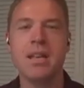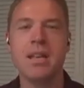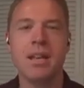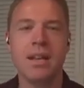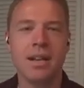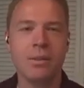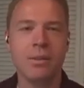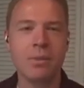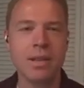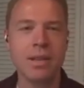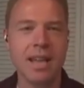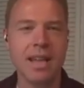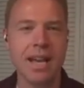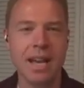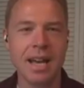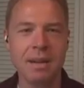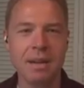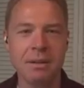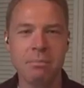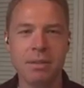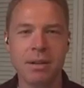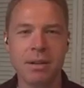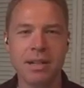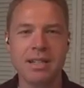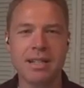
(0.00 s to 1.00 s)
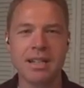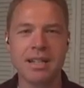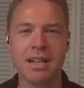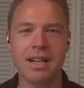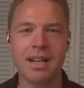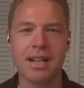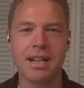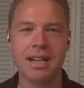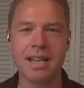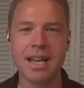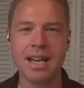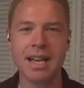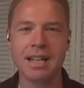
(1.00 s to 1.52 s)
with that but
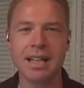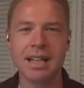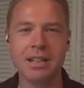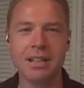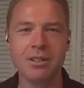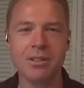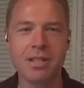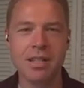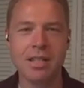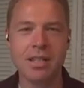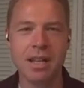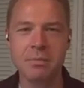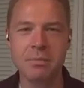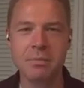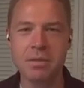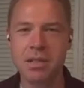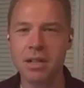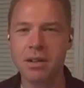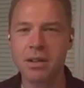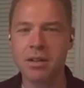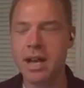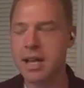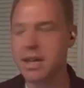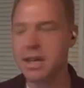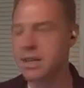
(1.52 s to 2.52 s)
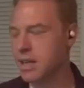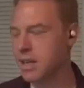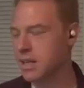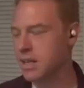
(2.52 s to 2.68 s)
uh, yeah like laura said i'm just gonna go ahead and,